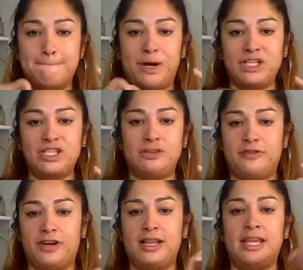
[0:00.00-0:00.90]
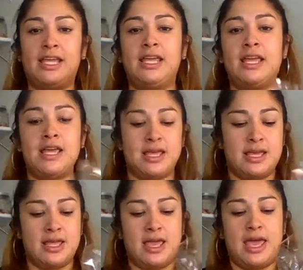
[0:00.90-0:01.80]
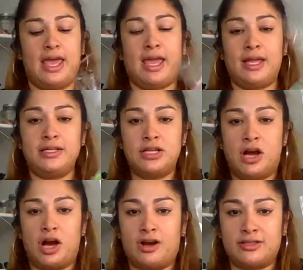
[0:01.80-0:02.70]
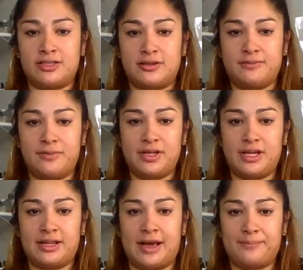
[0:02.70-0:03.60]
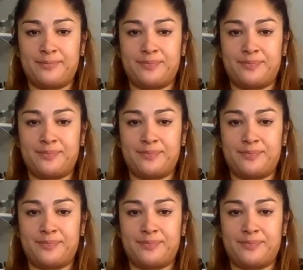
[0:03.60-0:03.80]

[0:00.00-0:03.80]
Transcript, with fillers: budget friendly, and awesome. Look at that.